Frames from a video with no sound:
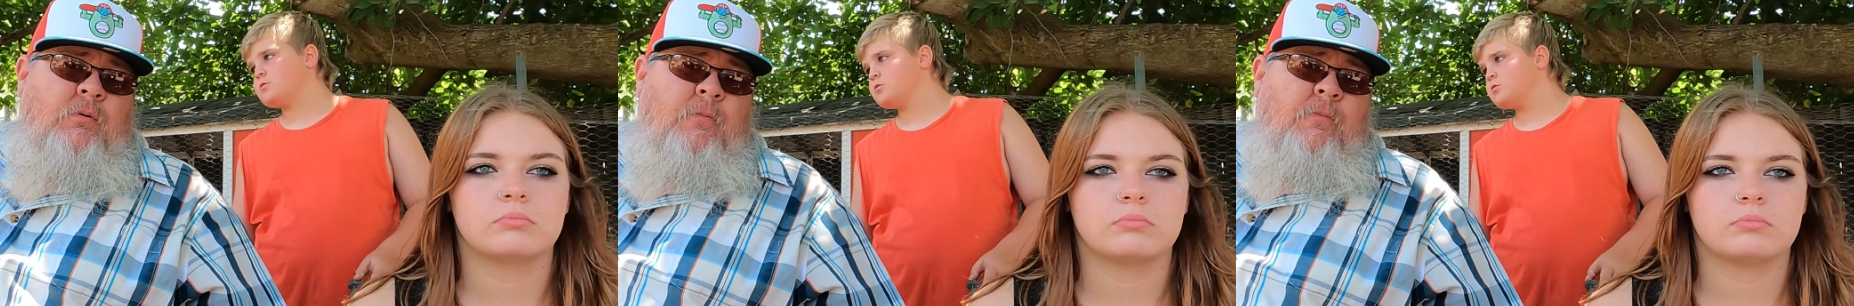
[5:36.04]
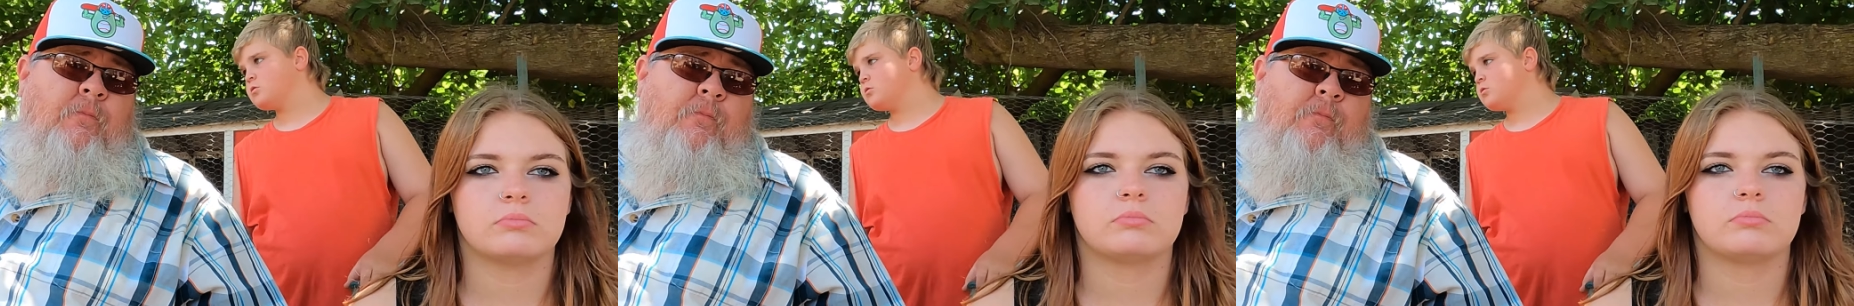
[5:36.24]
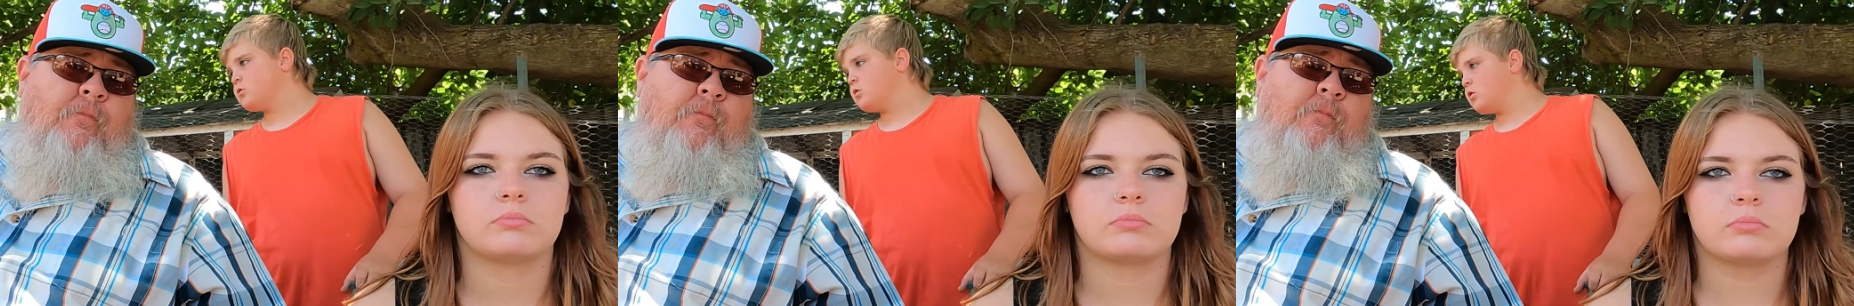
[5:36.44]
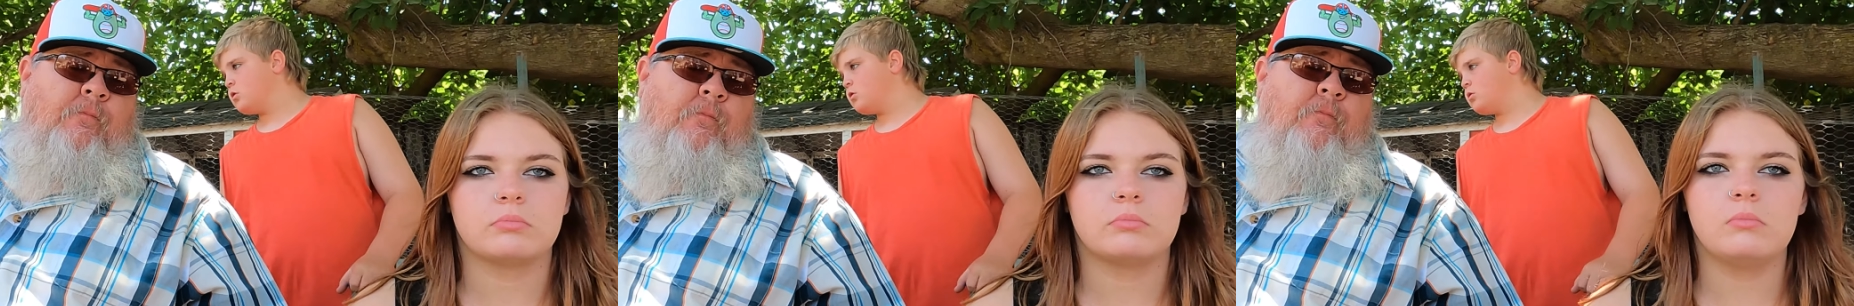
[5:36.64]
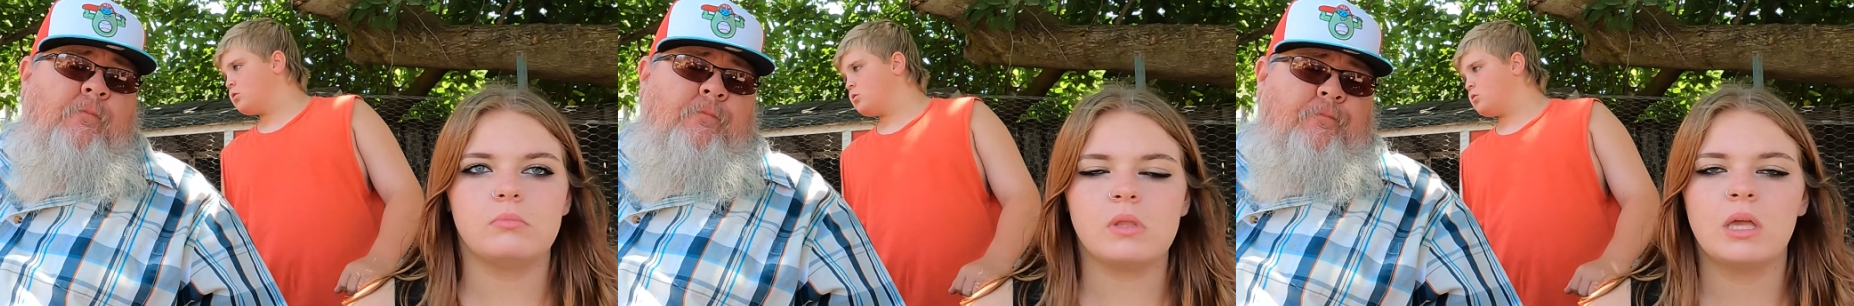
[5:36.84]
Speaker 1: fruit.
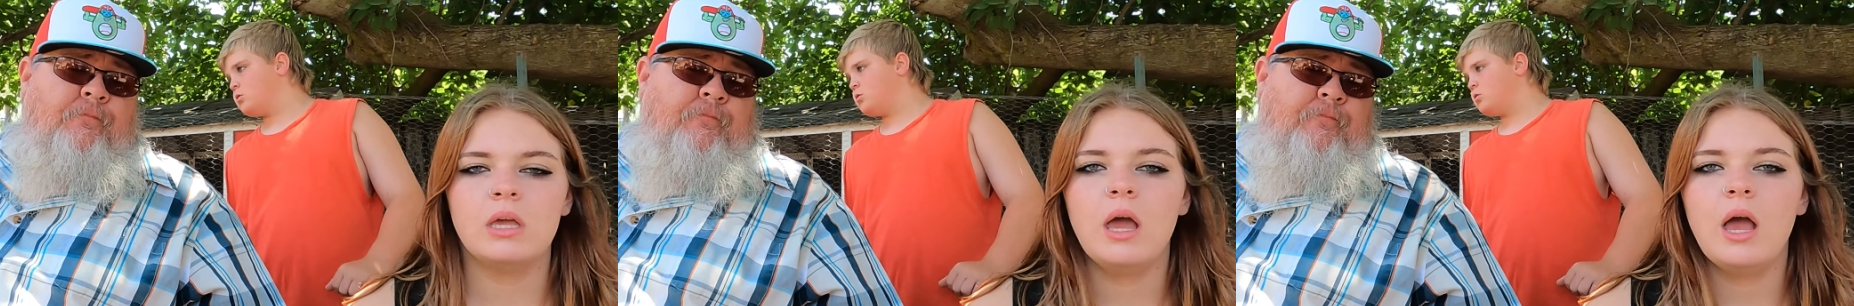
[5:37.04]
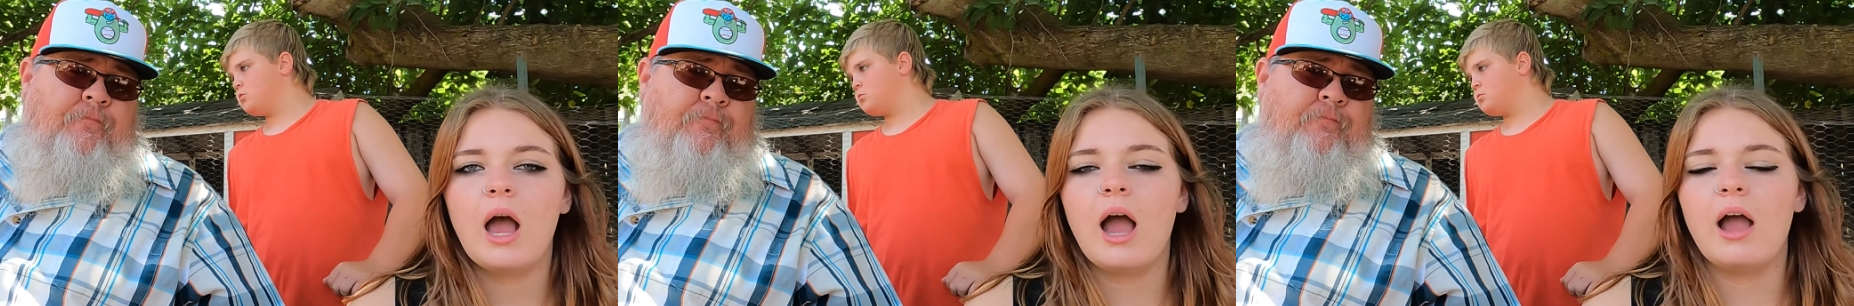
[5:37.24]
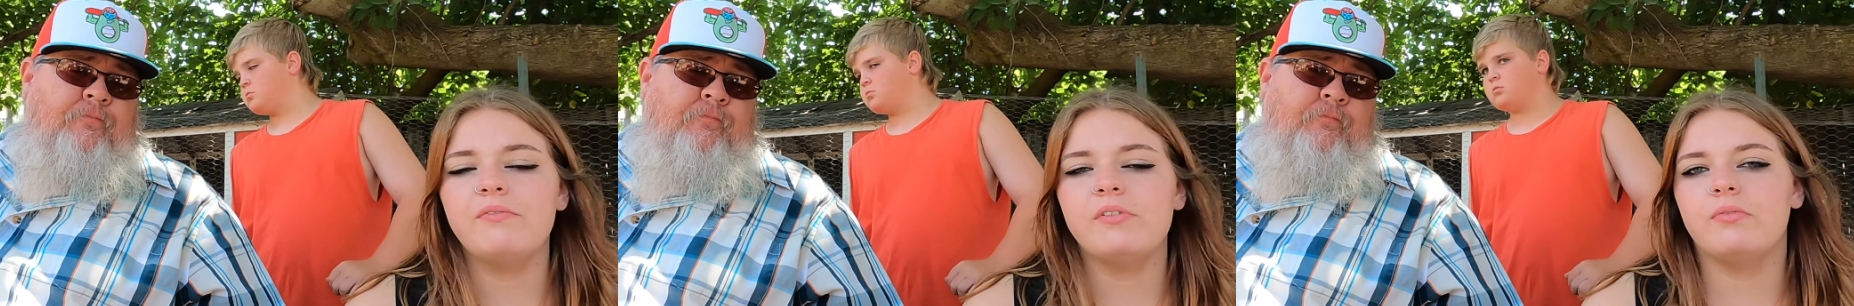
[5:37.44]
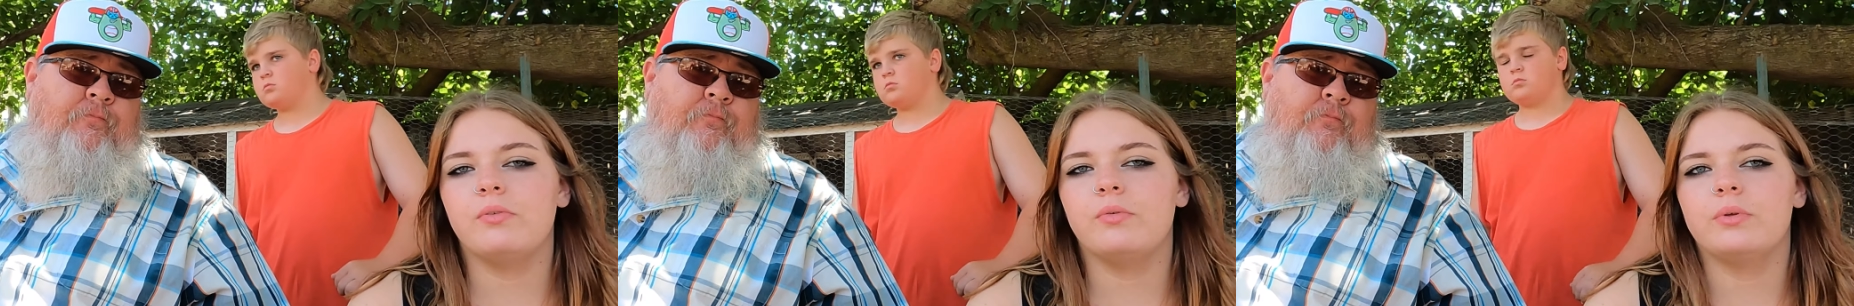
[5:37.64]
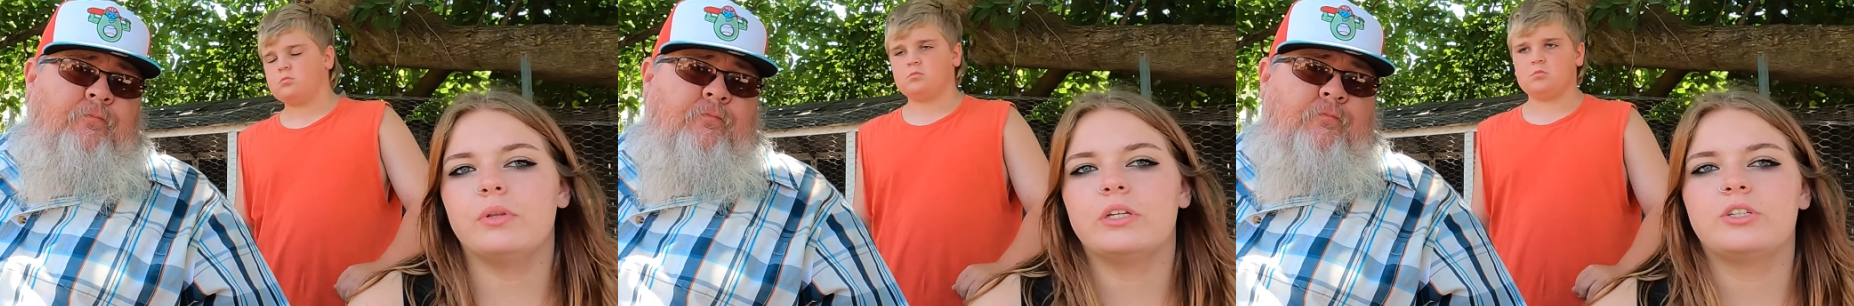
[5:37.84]
I've it's
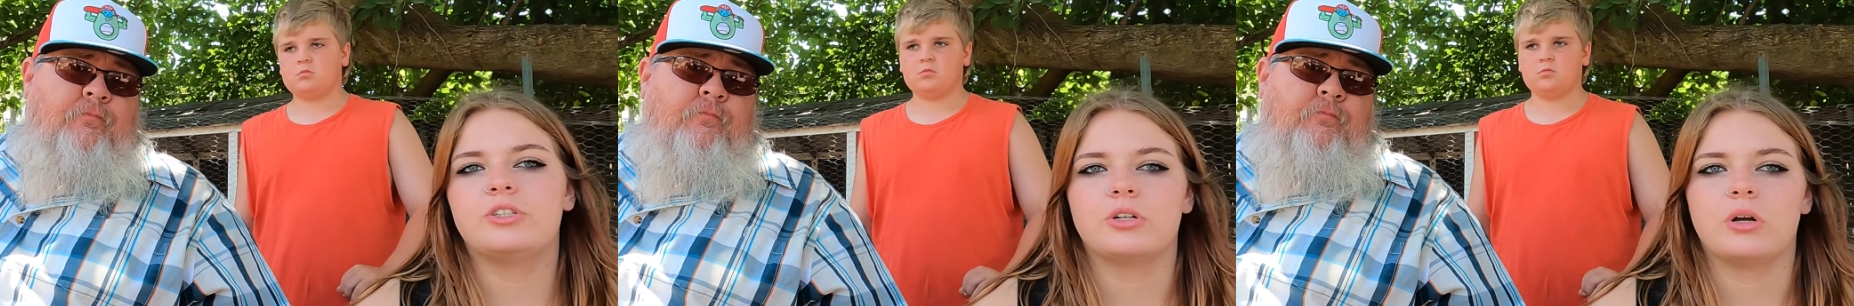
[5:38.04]
not really quite